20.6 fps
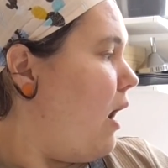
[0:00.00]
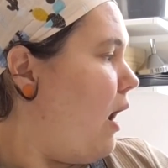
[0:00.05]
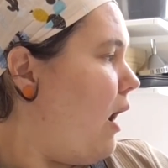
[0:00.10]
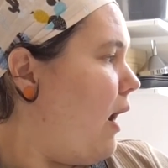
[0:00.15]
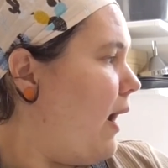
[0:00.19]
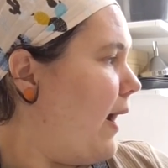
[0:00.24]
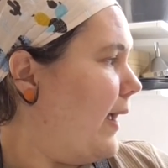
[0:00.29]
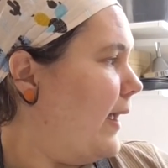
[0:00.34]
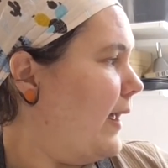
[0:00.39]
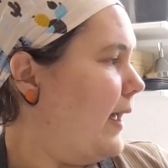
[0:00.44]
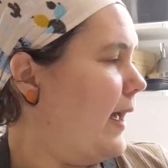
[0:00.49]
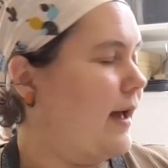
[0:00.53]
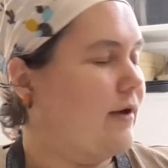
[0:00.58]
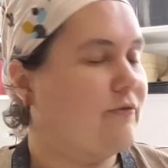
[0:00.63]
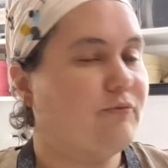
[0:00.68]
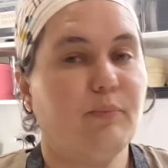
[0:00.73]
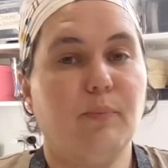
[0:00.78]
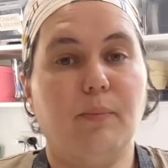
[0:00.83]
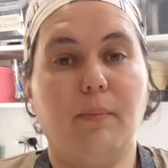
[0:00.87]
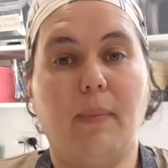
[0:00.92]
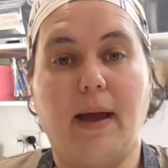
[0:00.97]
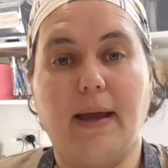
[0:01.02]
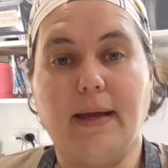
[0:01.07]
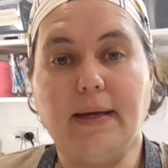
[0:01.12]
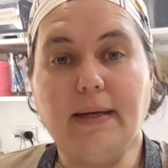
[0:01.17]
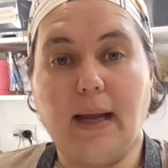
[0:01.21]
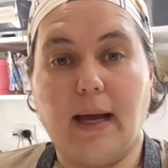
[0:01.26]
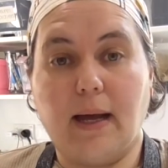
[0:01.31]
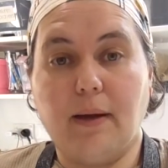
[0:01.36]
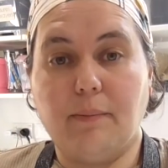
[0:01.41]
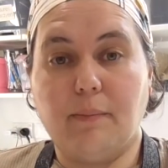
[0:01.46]
I have
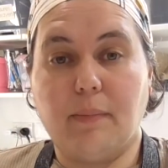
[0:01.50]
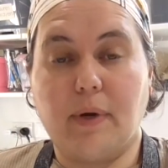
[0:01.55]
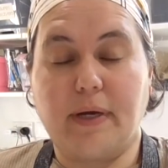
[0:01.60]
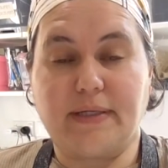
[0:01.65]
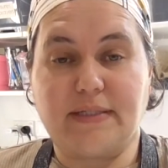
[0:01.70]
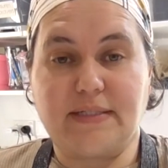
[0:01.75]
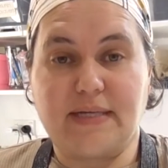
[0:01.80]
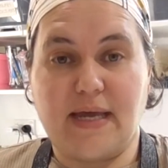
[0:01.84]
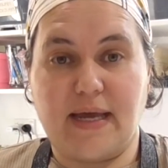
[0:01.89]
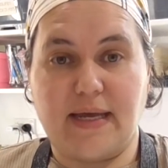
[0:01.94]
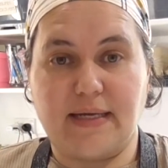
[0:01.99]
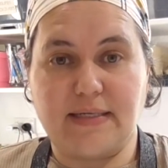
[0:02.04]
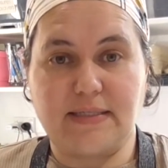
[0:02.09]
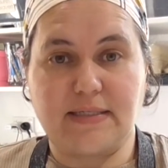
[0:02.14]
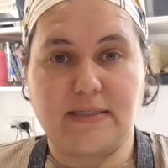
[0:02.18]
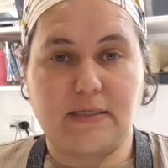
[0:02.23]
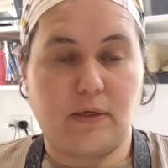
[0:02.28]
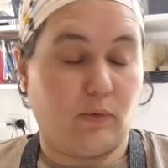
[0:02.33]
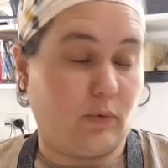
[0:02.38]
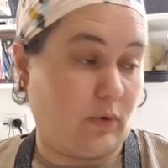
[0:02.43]
made up my tester,